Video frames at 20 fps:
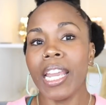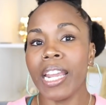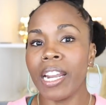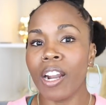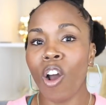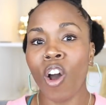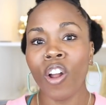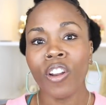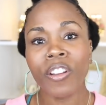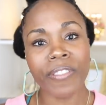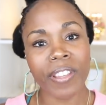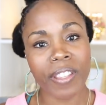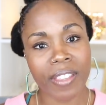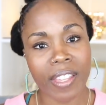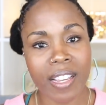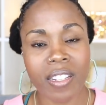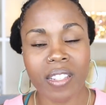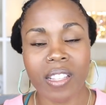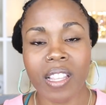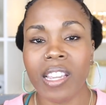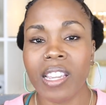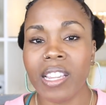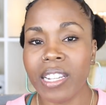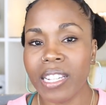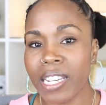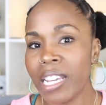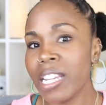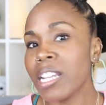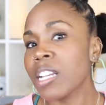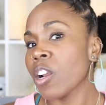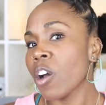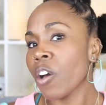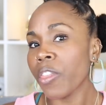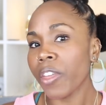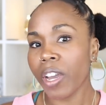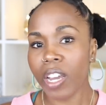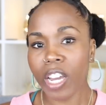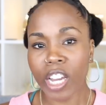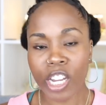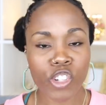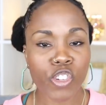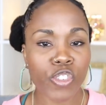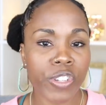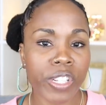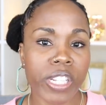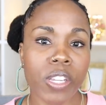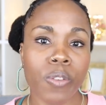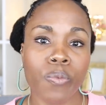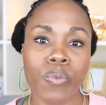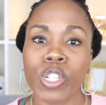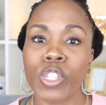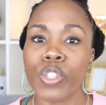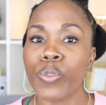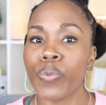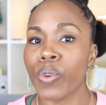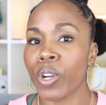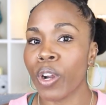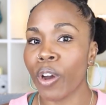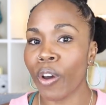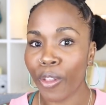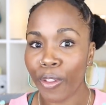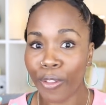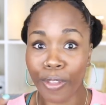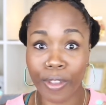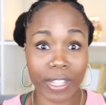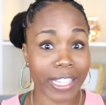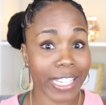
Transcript: and all of the things that he did and all the countries he went to and all of the